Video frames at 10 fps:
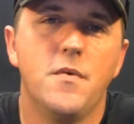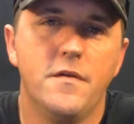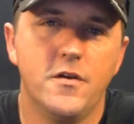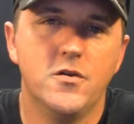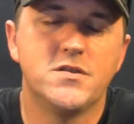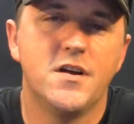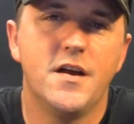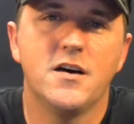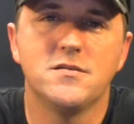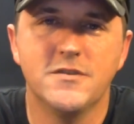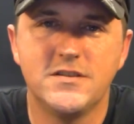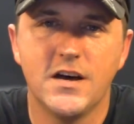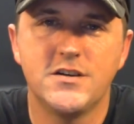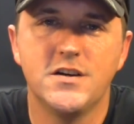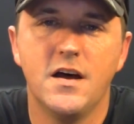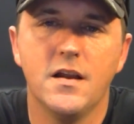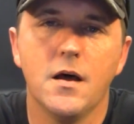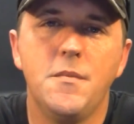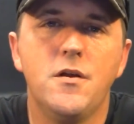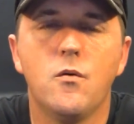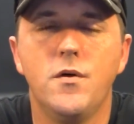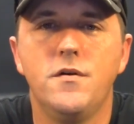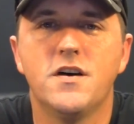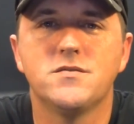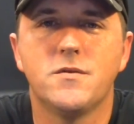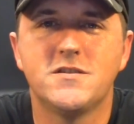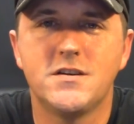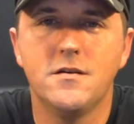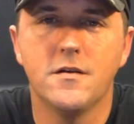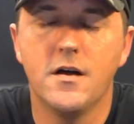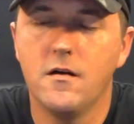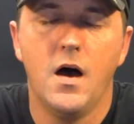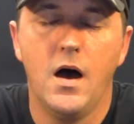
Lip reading: in the news and announcements section and let me know what you guys want to see on there.